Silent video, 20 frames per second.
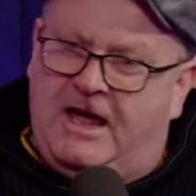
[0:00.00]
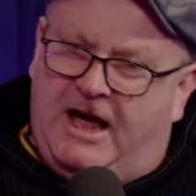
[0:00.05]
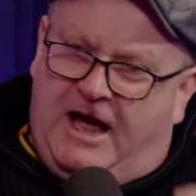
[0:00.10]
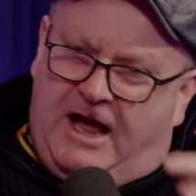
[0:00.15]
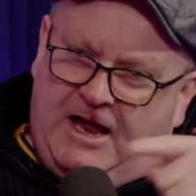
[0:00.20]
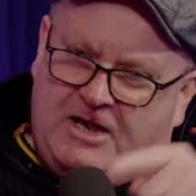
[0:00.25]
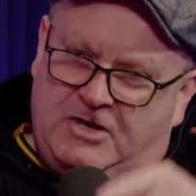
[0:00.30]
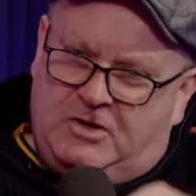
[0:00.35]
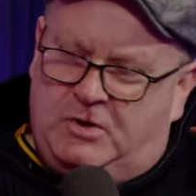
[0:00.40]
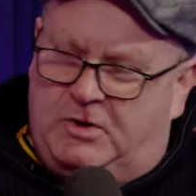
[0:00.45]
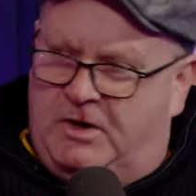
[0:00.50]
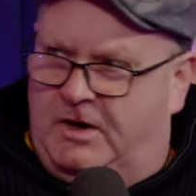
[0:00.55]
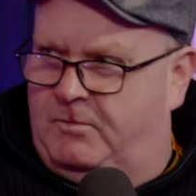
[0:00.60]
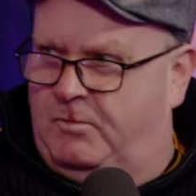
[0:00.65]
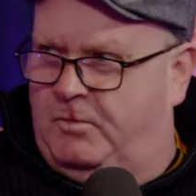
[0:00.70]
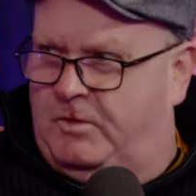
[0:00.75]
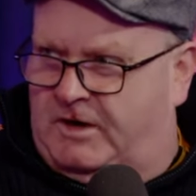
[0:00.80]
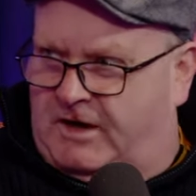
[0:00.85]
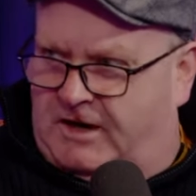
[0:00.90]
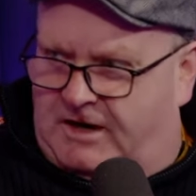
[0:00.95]
I knew
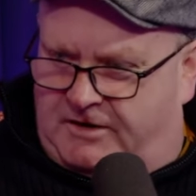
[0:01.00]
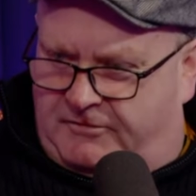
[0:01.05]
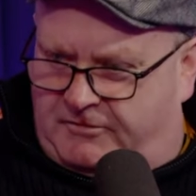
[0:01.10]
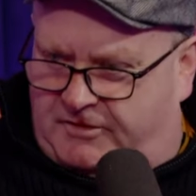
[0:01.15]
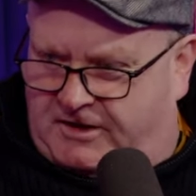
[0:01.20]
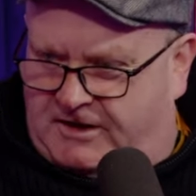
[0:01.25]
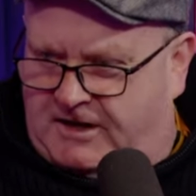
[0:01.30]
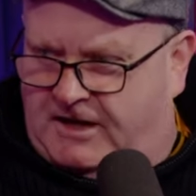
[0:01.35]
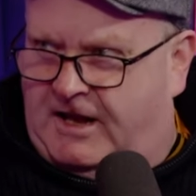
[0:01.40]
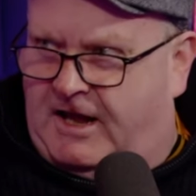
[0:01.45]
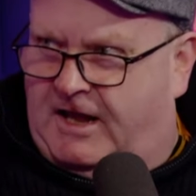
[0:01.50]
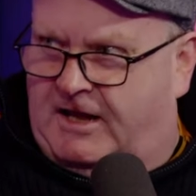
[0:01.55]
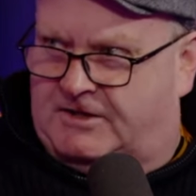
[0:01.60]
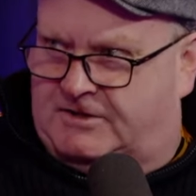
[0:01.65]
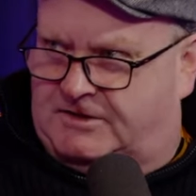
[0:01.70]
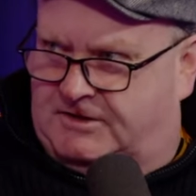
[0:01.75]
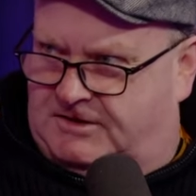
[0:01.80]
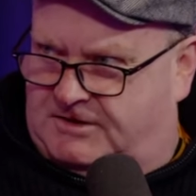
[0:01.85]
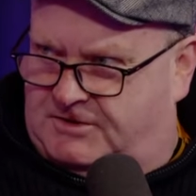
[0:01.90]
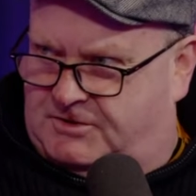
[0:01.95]
him when he never done
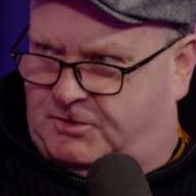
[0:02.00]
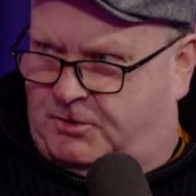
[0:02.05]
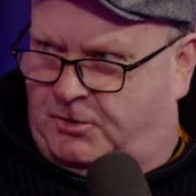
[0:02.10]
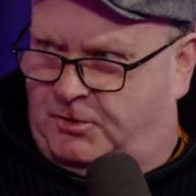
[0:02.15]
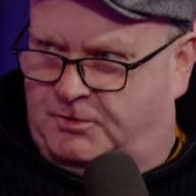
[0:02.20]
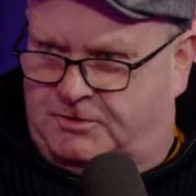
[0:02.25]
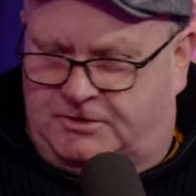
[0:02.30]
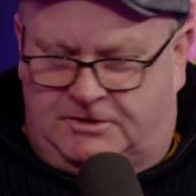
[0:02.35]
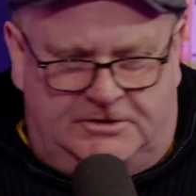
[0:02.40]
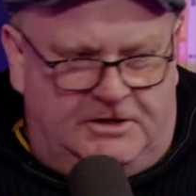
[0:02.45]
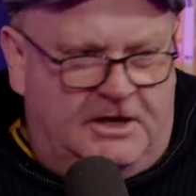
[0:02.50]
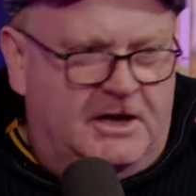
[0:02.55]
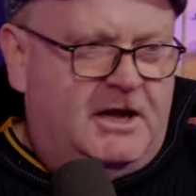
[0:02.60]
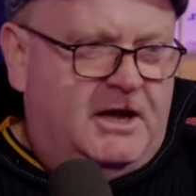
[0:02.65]
arse in his trousers.